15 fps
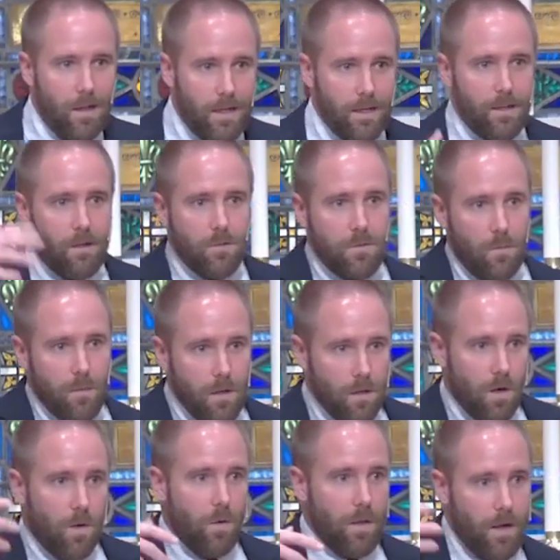I didn't like it there, so
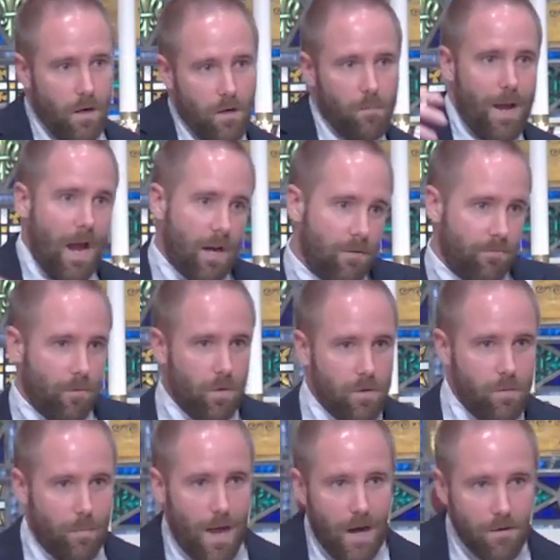I'm going to go there, and back and
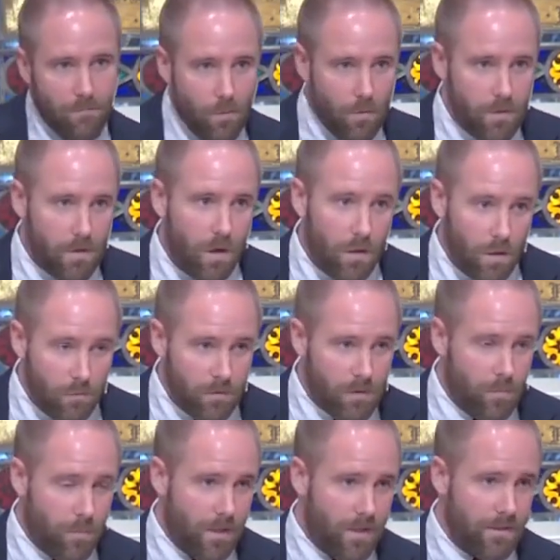forth and back and forth and all
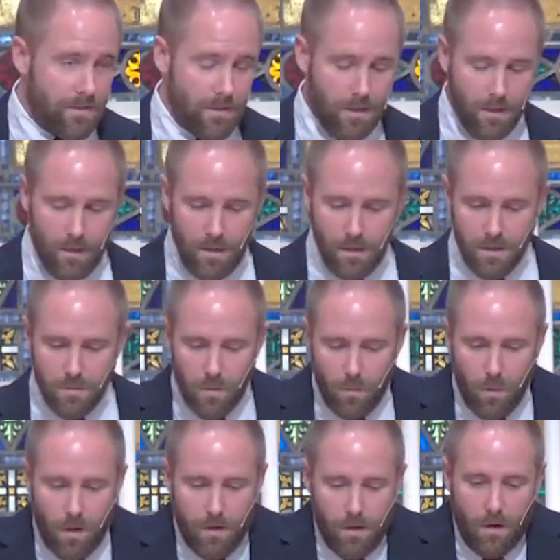over the place,
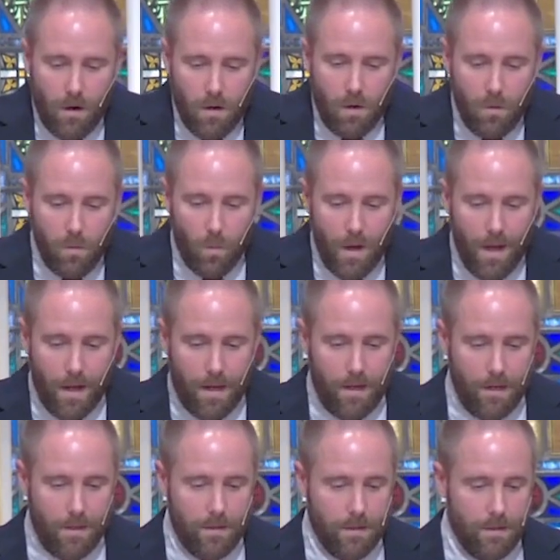because we want it our own
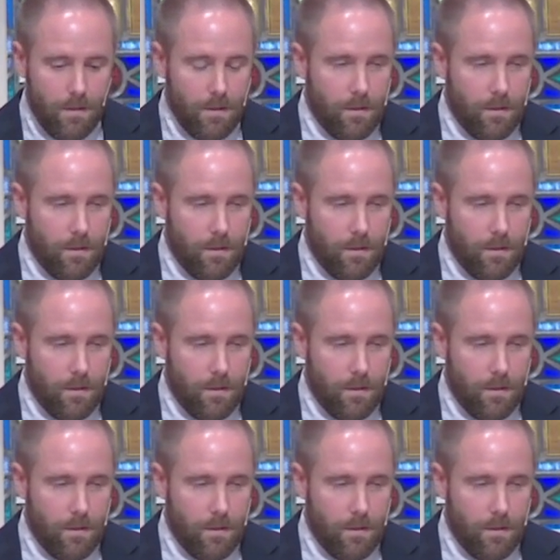way.